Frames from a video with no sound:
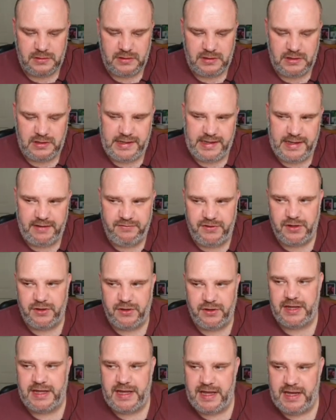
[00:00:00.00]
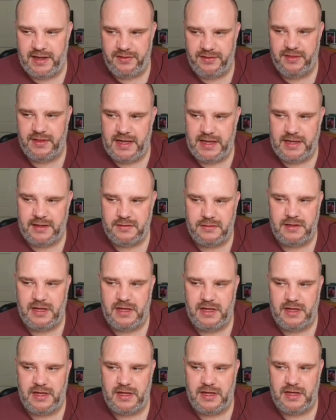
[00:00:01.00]
If you can get in there and
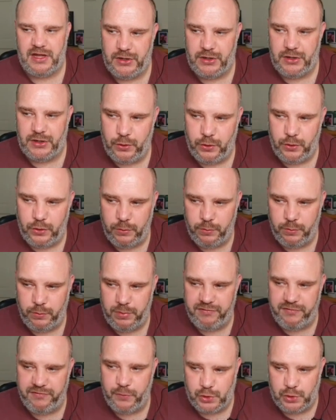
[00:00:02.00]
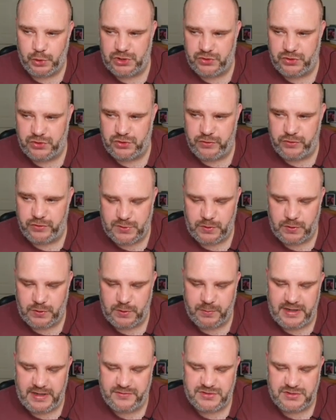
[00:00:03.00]
do your nuke before she strips all the
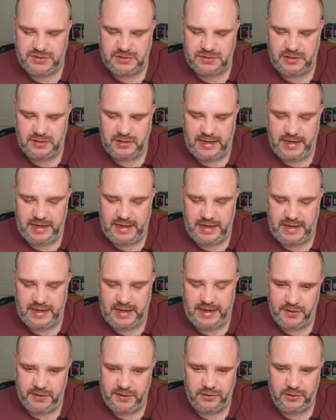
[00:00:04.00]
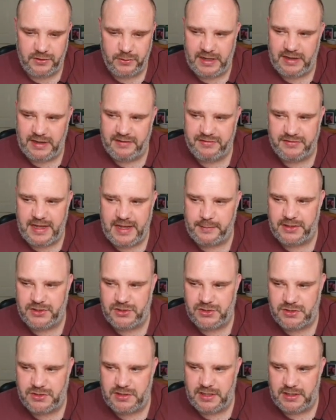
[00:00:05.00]
buffs, and if you can do enough damage,
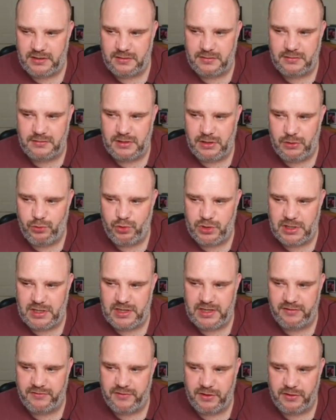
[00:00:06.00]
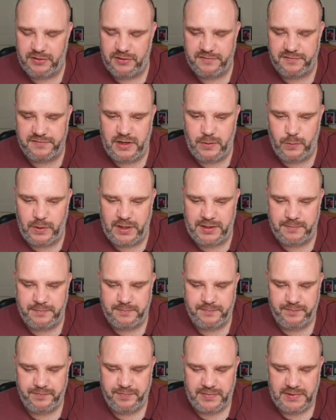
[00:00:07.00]
then usually you've got the fight won.
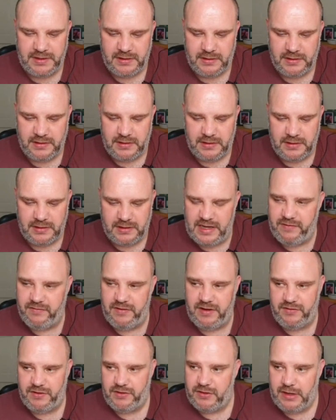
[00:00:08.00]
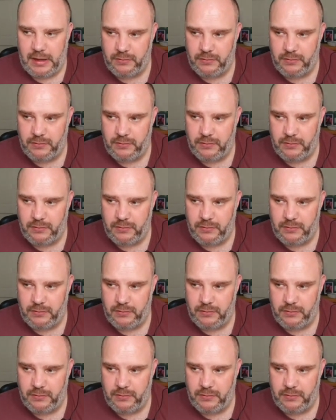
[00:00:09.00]
Even if you don't,